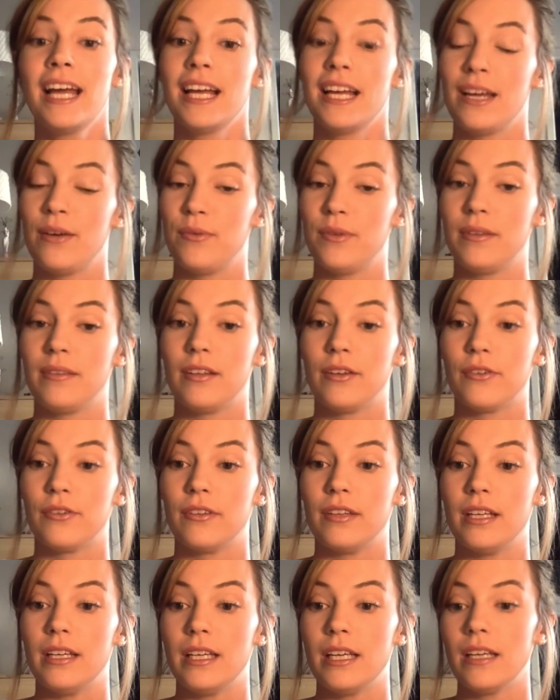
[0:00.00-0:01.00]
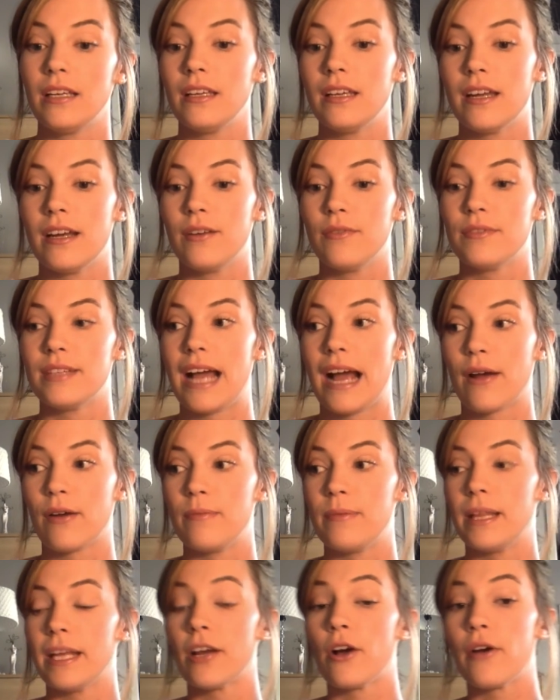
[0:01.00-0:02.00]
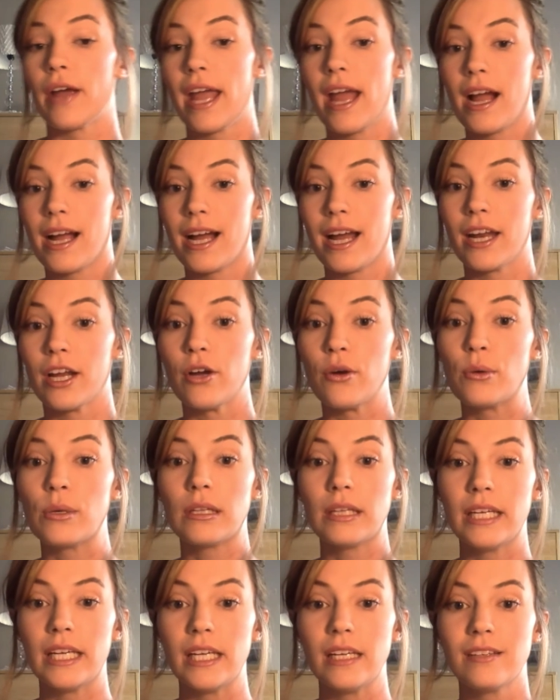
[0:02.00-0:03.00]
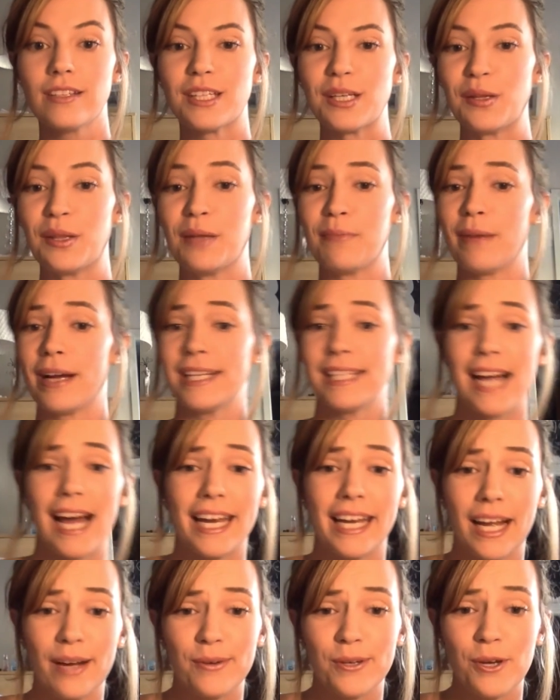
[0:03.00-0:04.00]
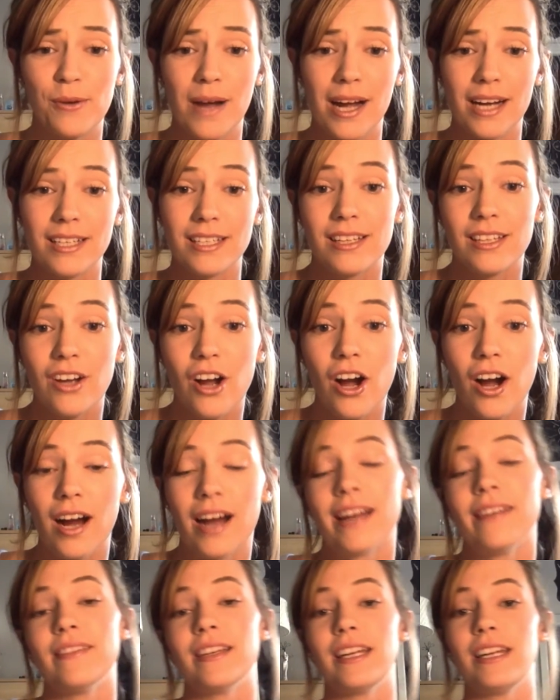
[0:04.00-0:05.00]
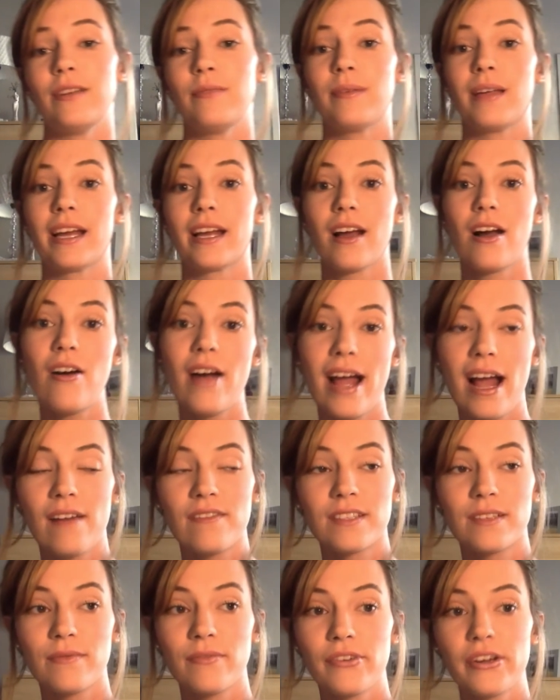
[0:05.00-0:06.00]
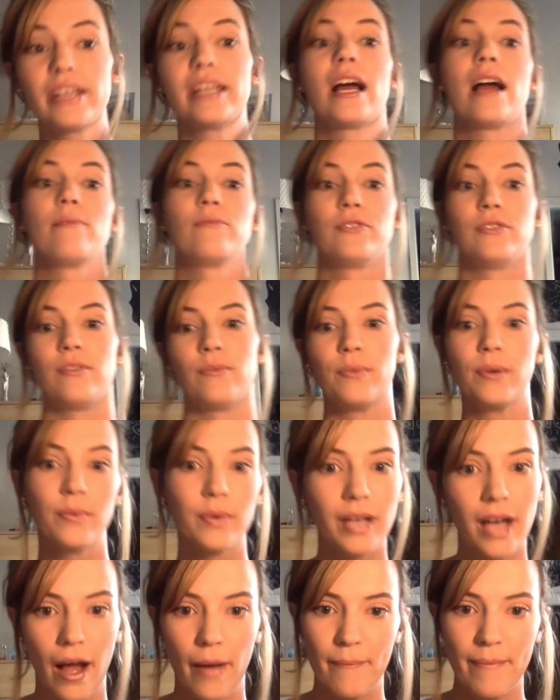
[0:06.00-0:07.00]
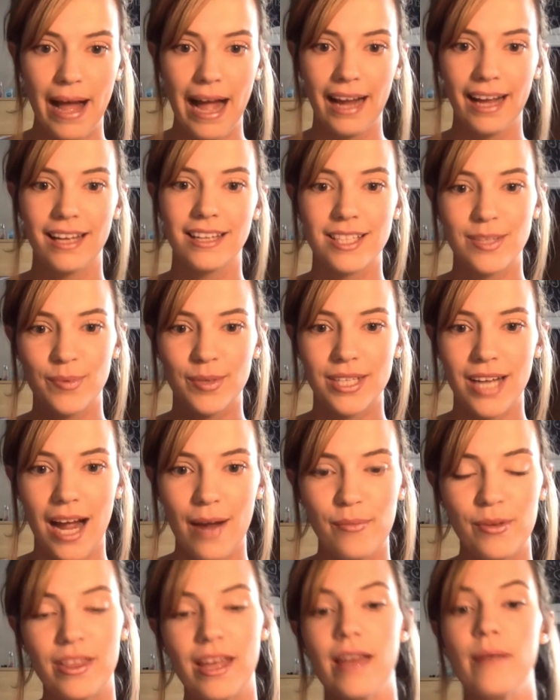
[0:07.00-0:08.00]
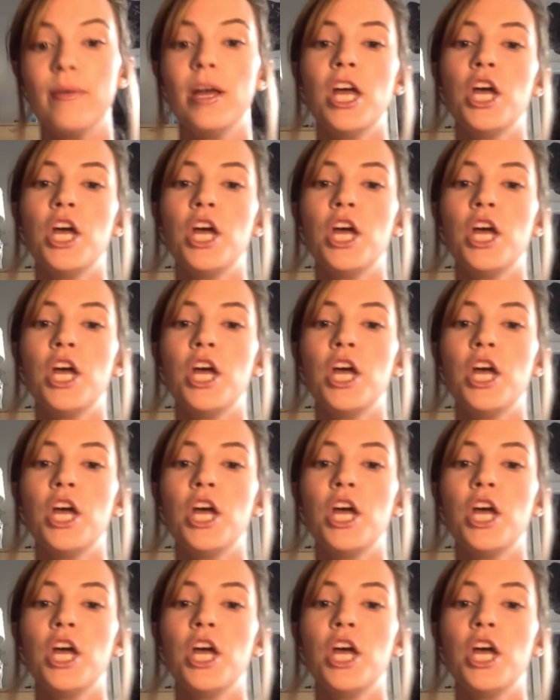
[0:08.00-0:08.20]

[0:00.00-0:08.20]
It would literally, Zach would be like, okay, I gotta go clean. So then my dad and I would go back to the car, and then he'd be like, oh, I have some free time. So then we would come back and spend time with him.